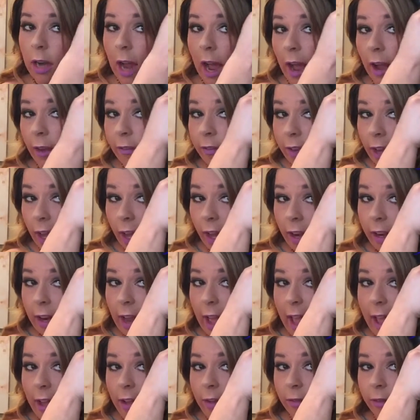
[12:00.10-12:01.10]
I've done
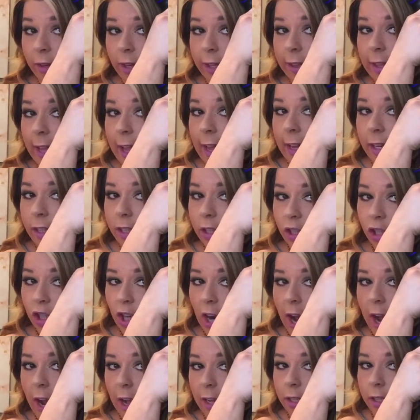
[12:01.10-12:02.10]
everything to
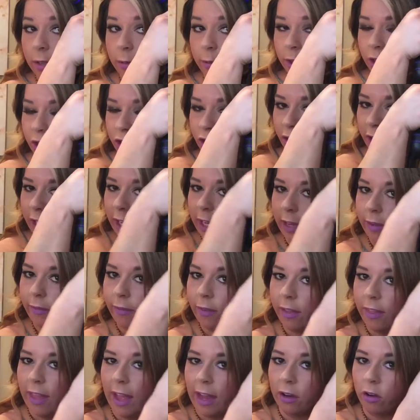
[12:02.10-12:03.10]
try to retrieve
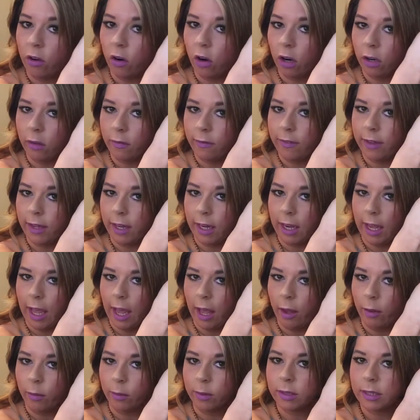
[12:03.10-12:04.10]
that darn video.
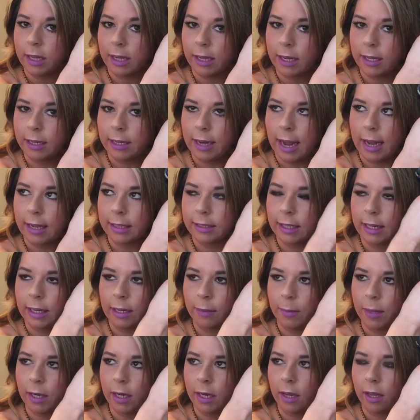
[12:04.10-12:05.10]
It was like a
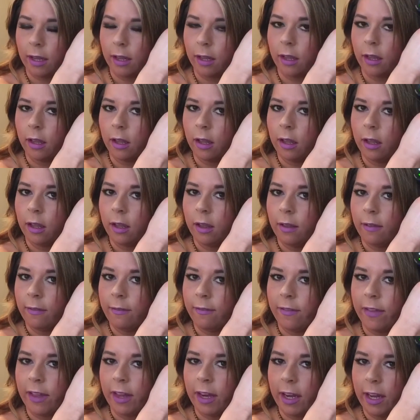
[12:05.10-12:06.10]
19-minute
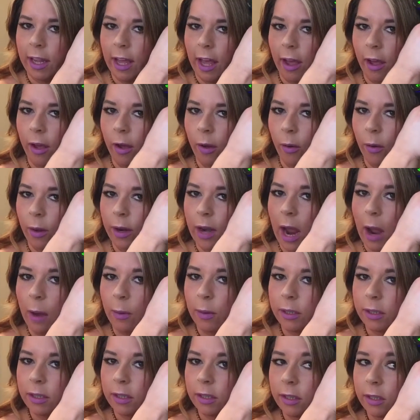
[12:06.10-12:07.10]
video, and I
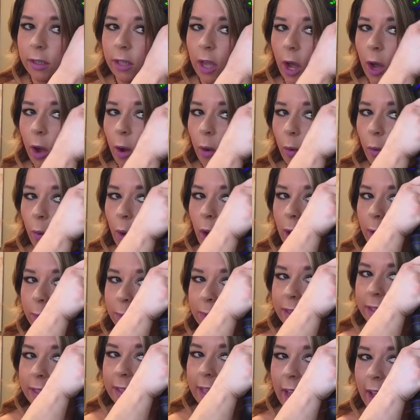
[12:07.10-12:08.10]
was so
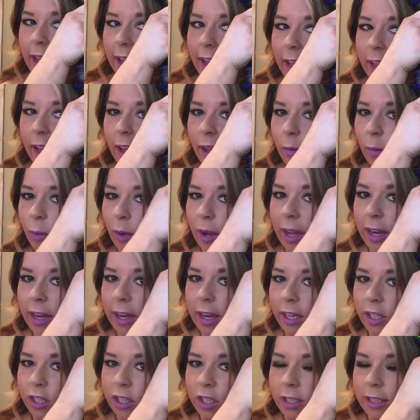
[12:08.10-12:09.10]
upset when
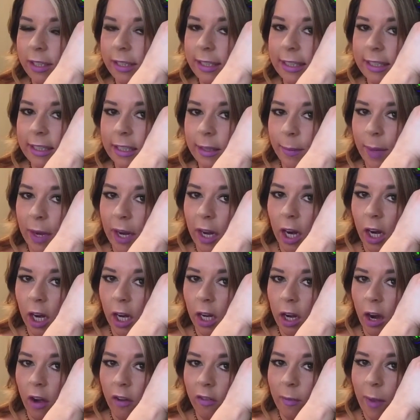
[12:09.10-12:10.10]
it just
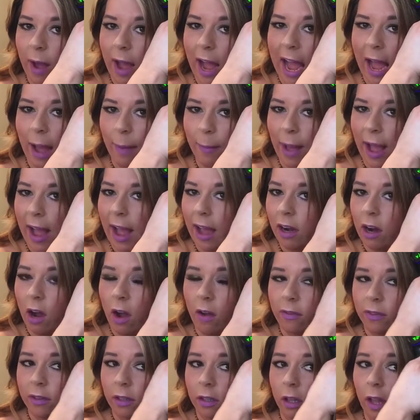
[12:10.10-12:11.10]
disappeared off my iPad,
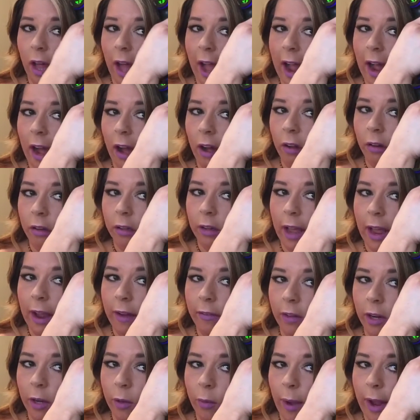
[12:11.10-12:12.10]
off the cloud,
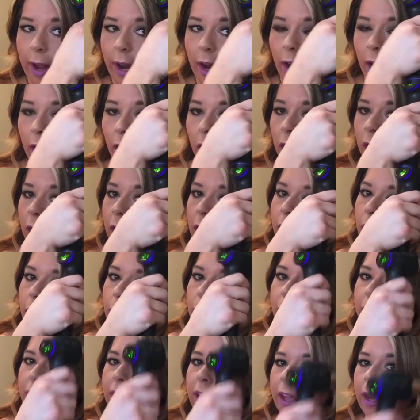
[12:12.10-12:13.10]
everywhere.
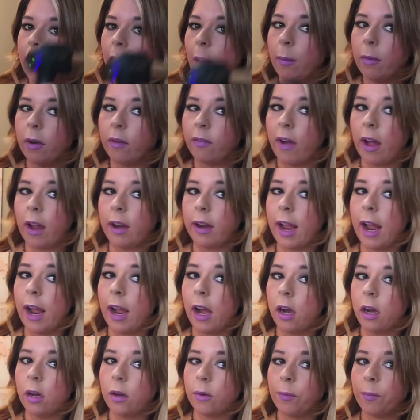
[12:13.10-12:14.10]
But then come to find
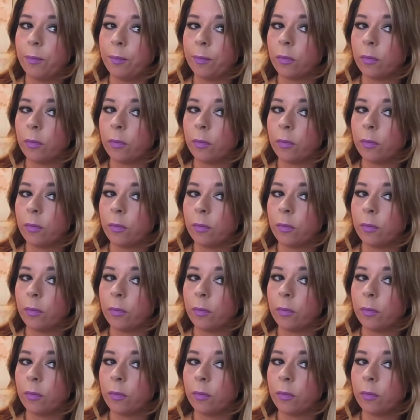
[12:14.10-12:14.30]
out,